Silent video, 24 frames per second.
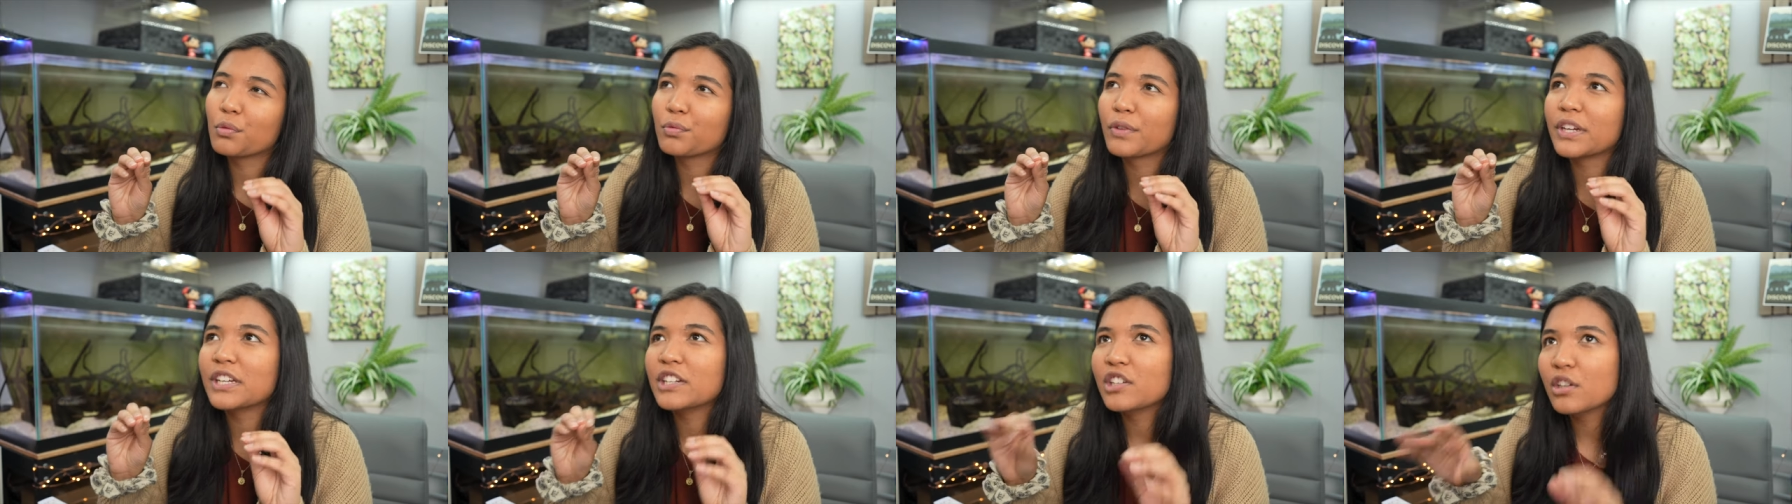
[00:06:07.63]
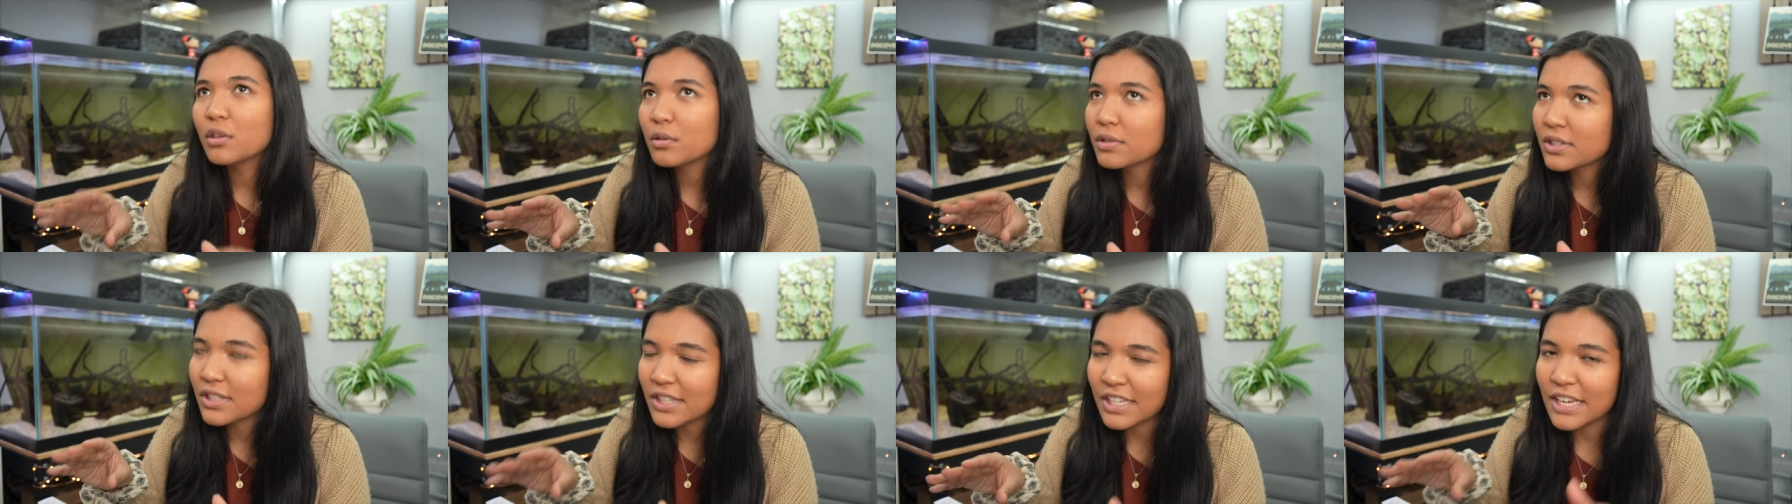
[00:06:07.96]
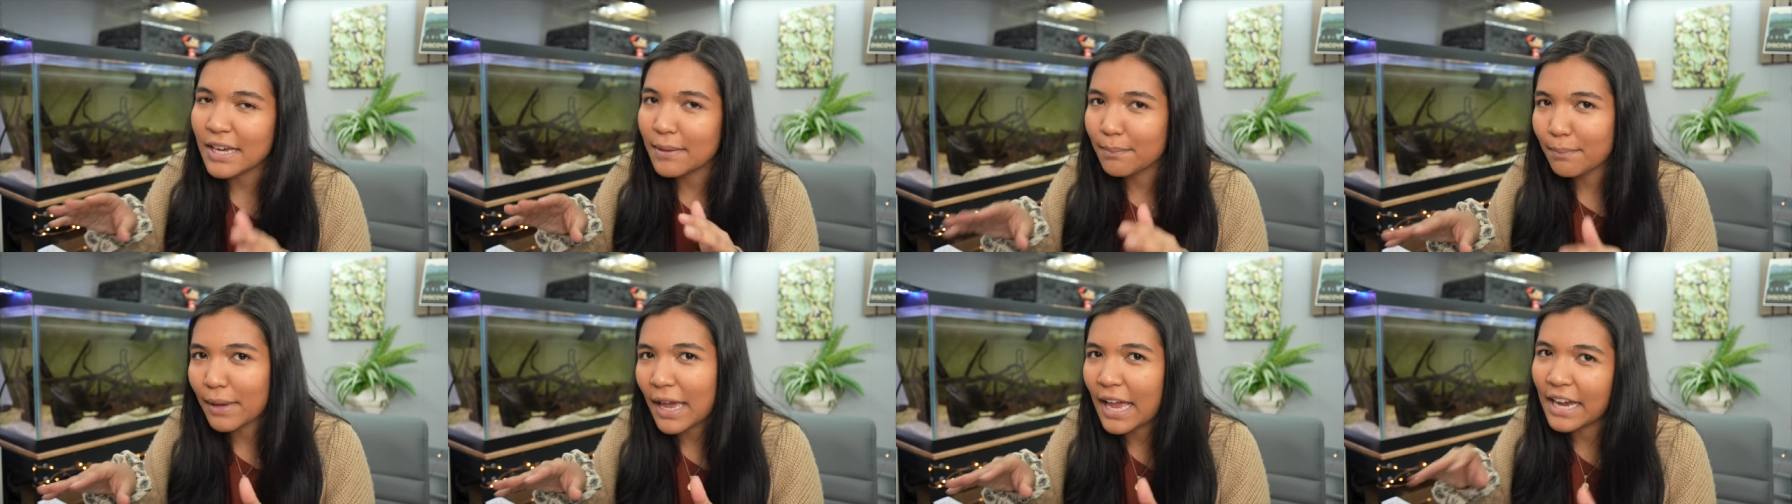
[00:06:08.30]
reduce
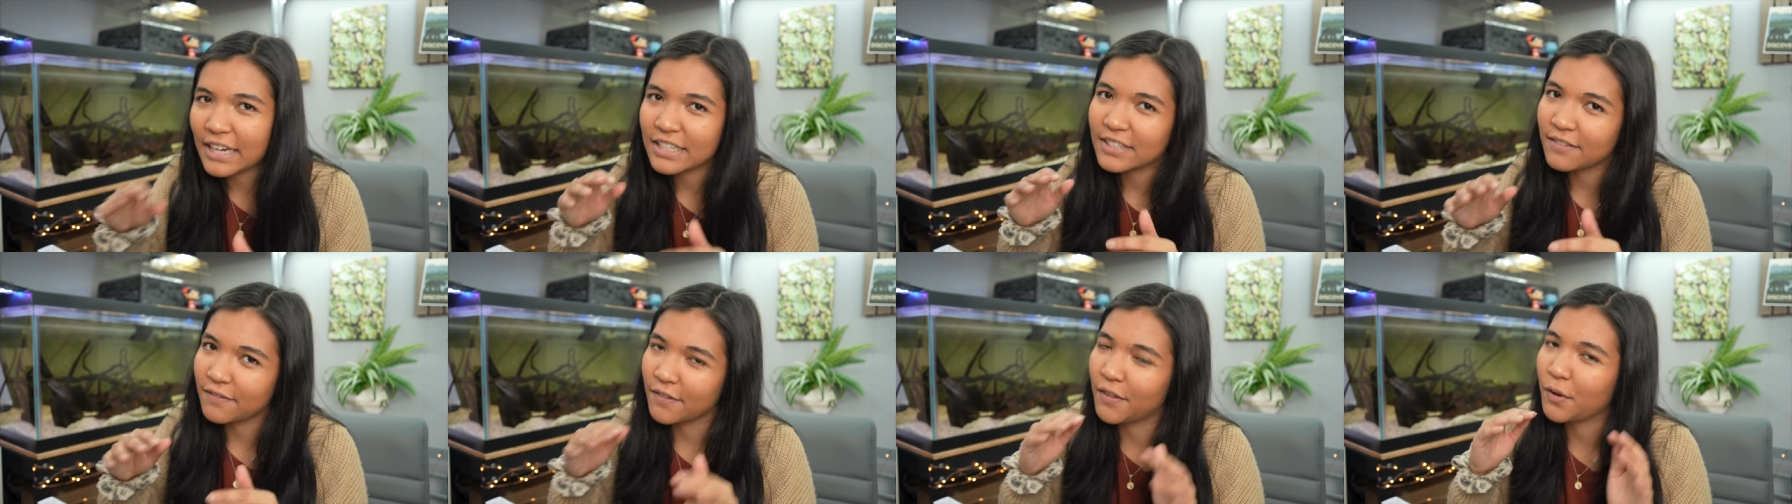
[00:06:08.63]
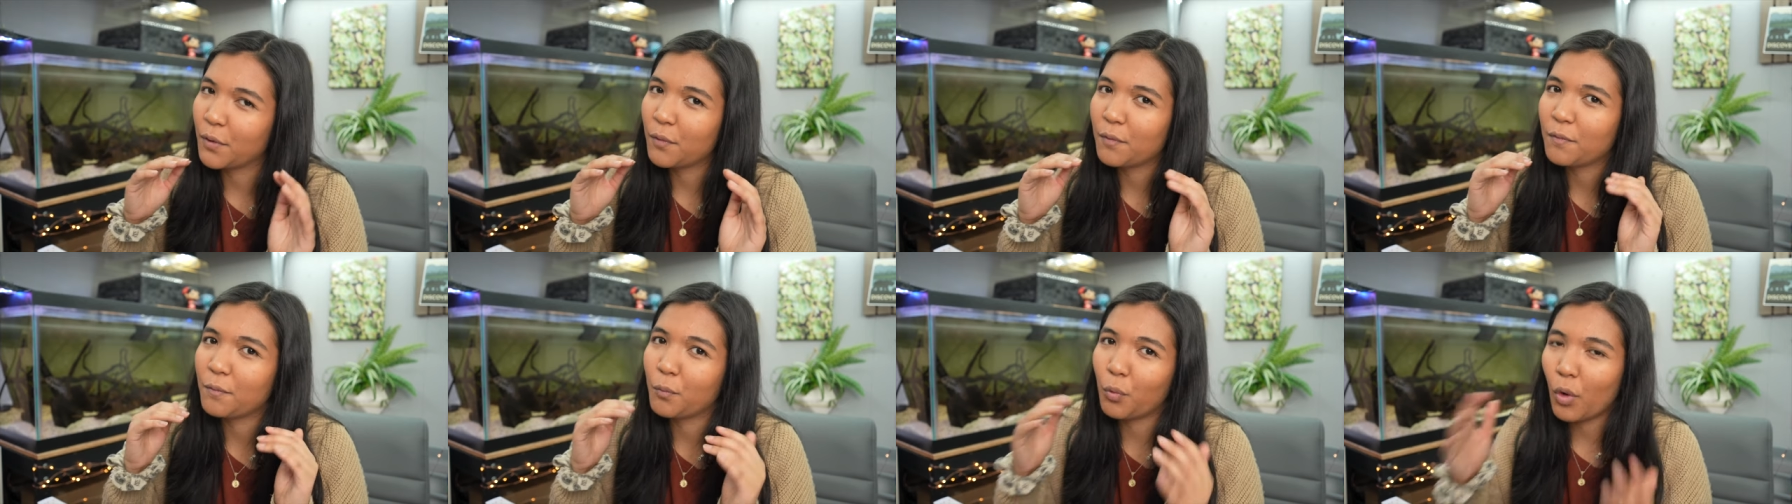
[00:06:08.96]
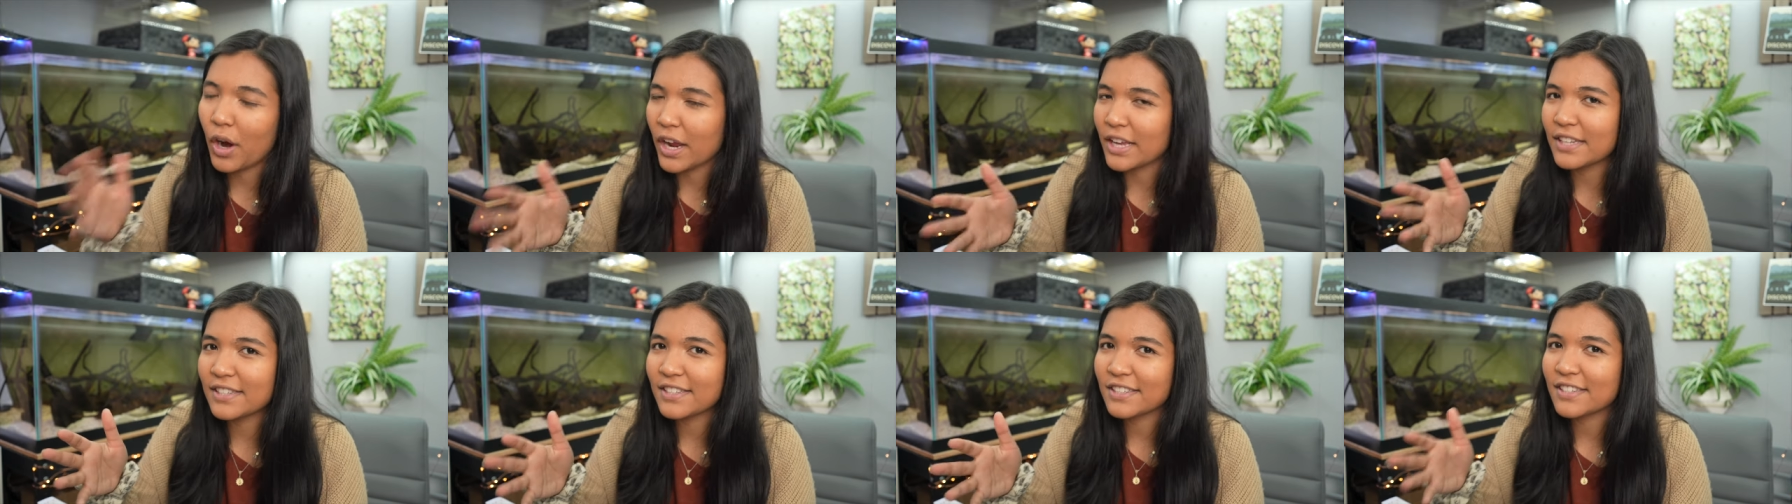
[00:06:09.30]
the impact of the
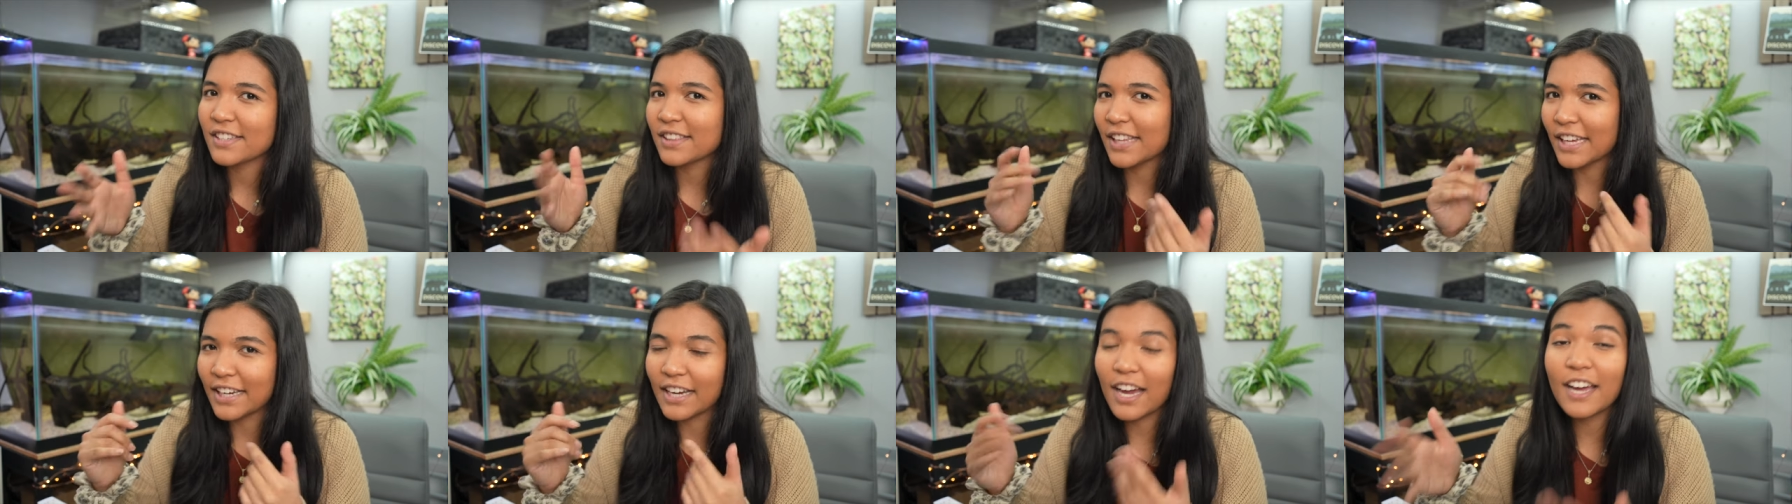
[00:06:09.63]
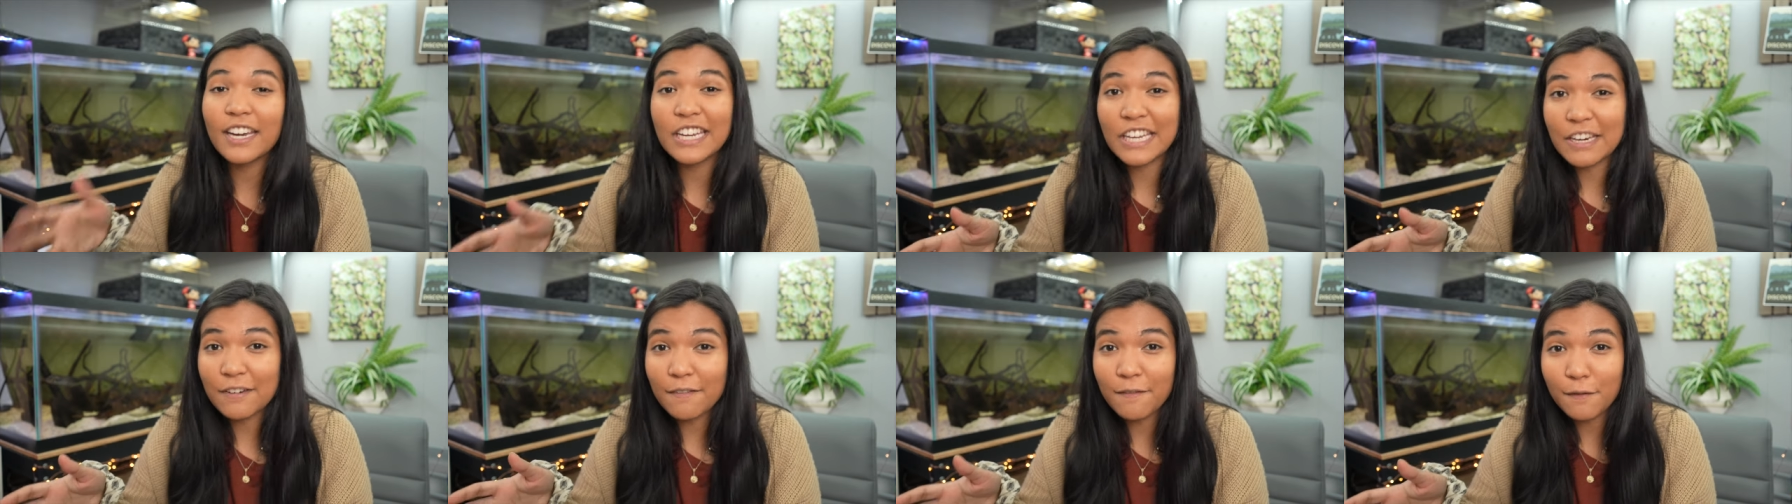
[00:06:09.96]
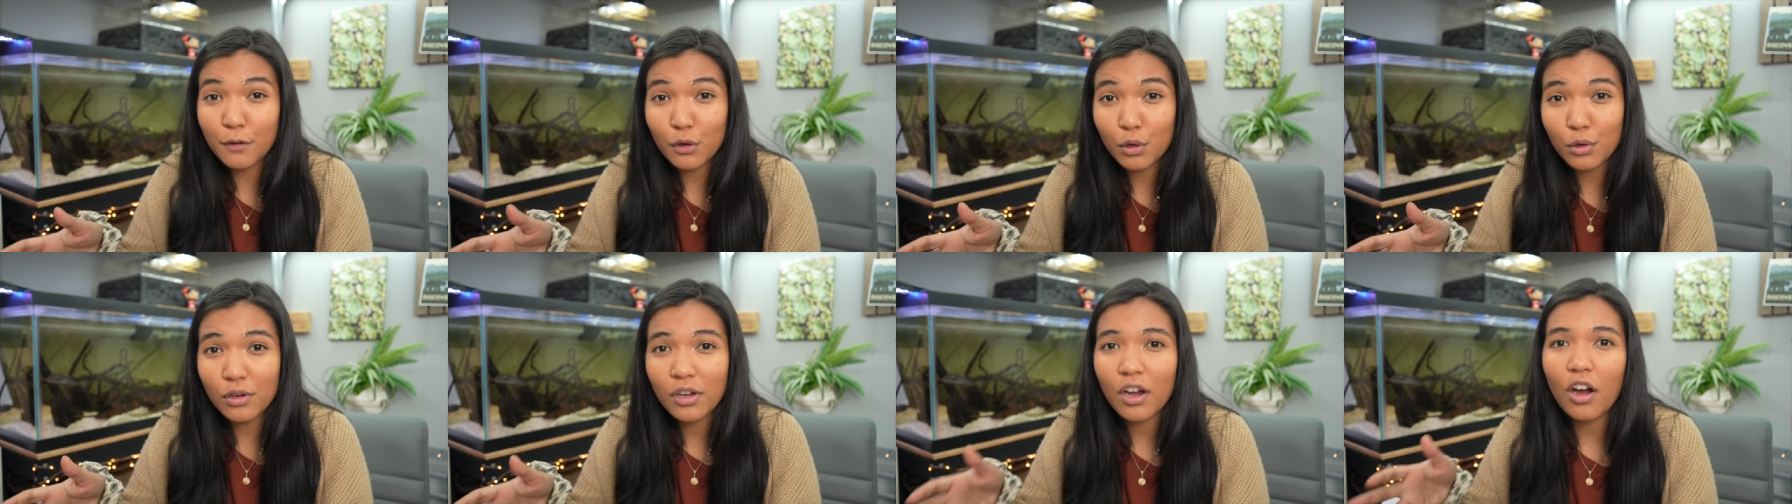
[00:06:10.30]
waste, like uneaten
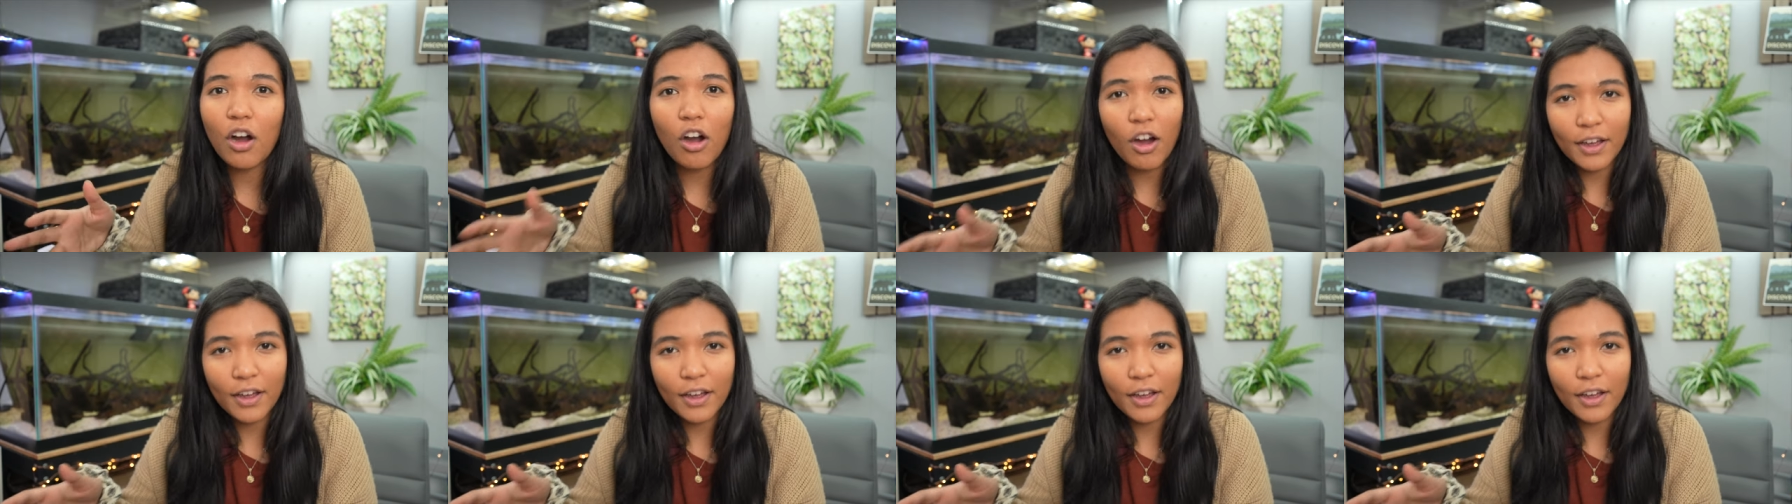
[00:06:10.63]
food,